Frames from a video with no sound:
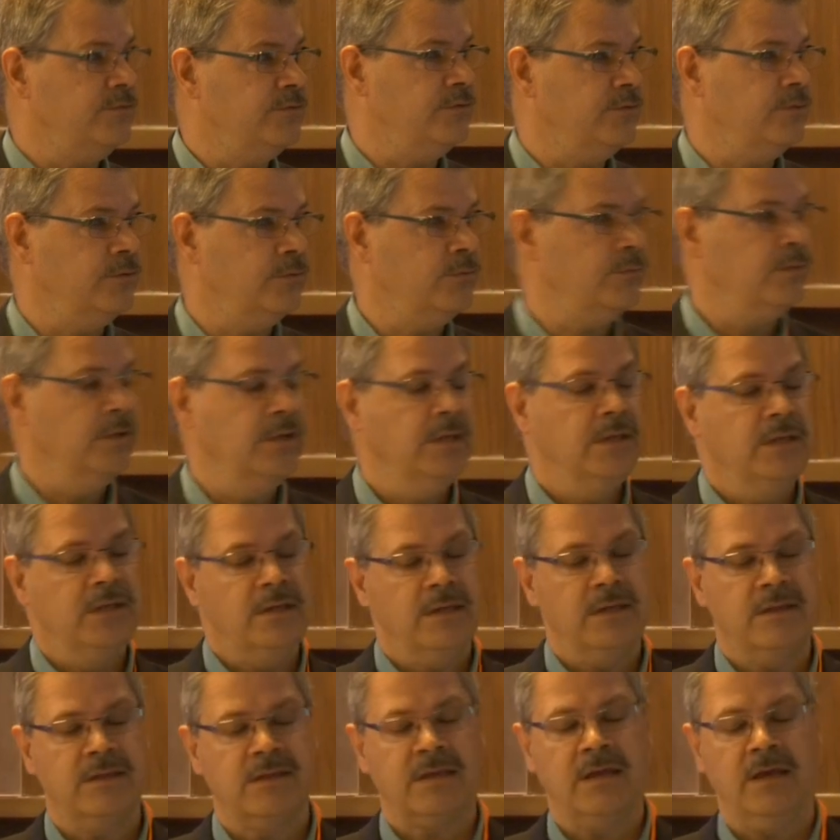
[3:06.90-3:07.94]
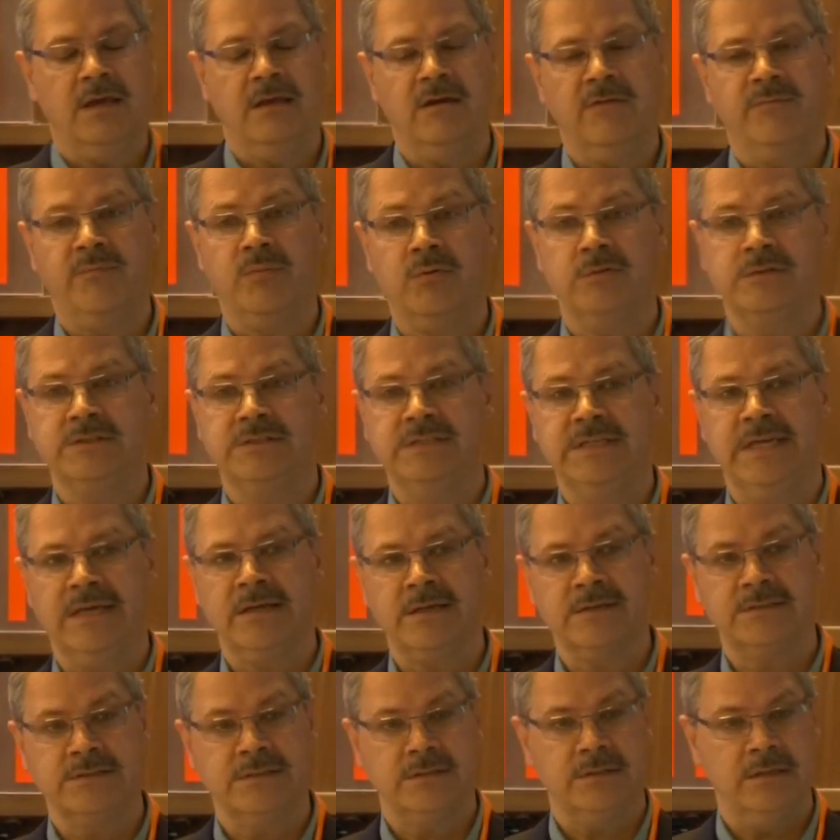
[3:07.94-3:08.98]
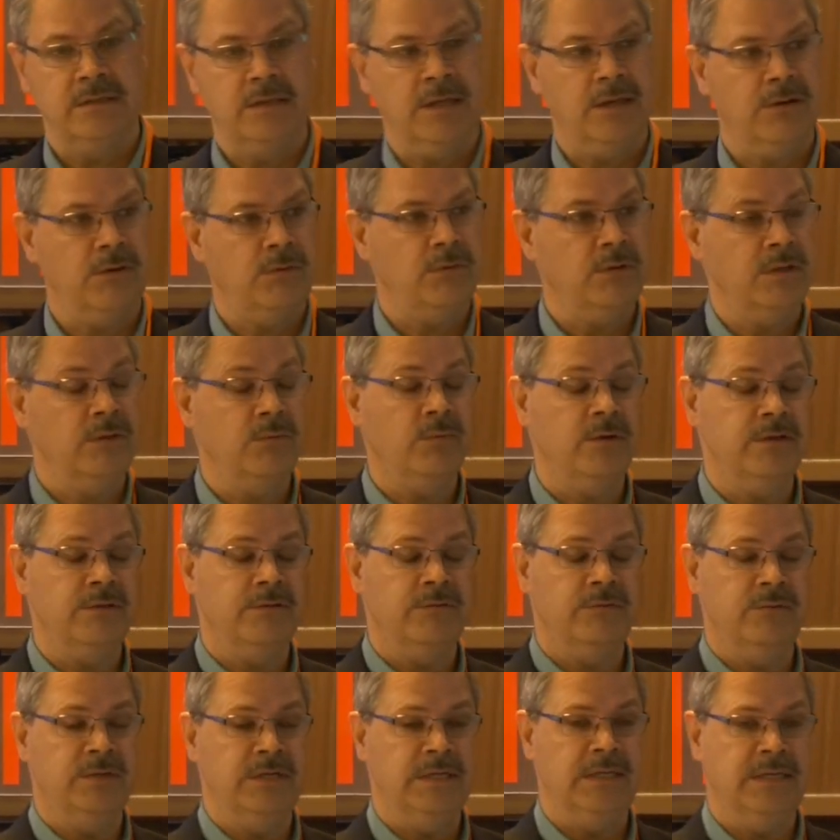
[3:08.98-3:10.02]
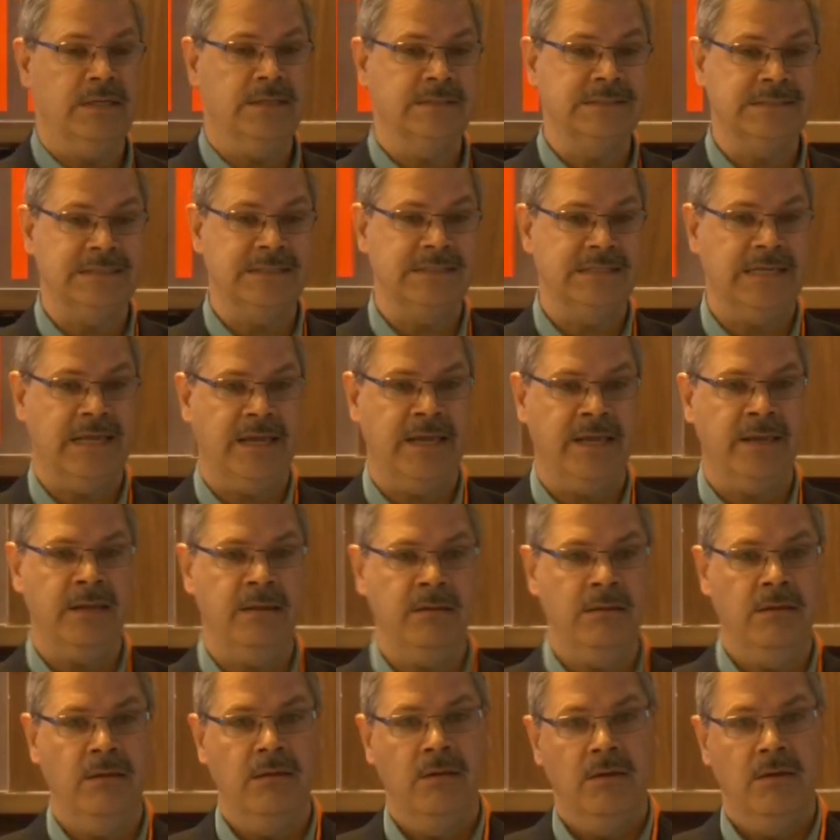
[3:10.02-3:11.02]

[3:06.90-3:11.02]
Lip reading: do is kind of predict not only what you need today,